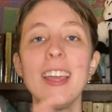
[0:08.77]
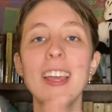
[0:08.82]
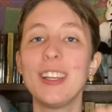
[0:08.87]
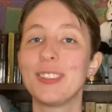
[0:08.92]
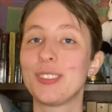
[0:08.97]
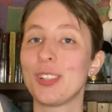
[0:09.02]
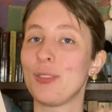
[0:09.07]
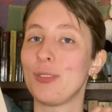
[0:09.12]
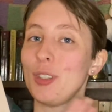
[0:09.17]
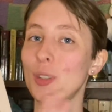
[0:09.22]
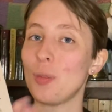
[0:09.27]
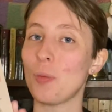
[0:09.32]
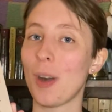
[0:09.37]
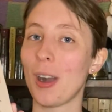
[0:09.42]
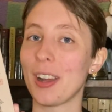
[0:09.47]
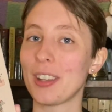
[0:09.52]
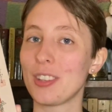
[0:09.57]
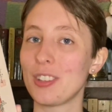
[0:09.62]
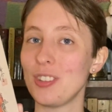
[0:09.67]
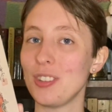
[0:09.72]
so if you
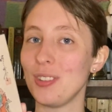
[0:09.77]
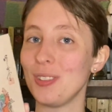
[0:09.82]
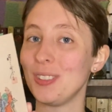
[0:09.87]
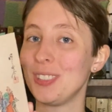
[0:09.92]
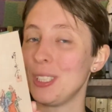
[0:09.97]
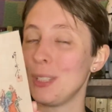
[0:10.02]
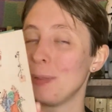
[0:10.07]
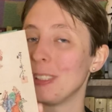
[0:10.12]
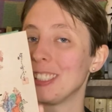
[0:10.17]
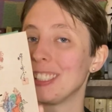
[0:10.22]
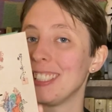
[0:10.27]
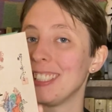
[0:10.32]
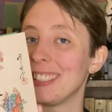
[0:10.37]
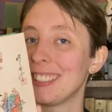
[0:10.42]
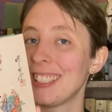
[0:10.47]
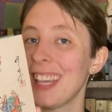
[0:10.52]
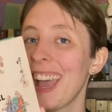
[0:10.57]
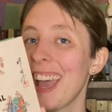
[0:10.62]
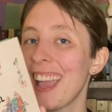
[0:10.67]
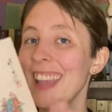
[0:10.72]
want to see what's
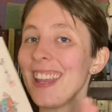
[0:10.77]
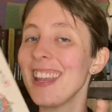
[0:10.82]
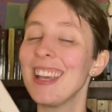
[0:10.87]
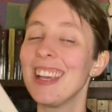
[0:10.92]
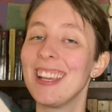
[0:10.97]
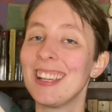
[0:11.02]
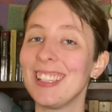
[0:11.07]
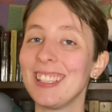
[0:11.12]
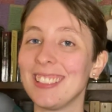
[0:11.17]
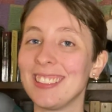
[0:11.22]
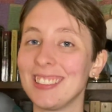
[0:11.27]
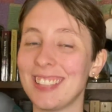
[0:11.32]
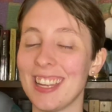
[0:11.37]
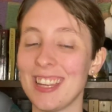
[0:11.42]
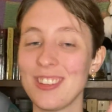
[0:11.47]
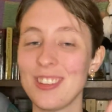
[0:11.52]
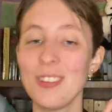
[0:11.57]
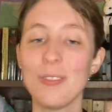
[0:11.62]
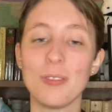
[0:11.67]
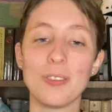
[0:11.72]
inside, stay
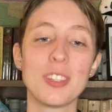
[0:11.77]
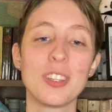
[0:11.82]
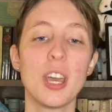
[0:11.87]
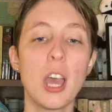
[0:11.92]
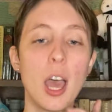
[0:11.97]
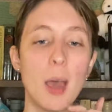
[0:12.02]
tuned.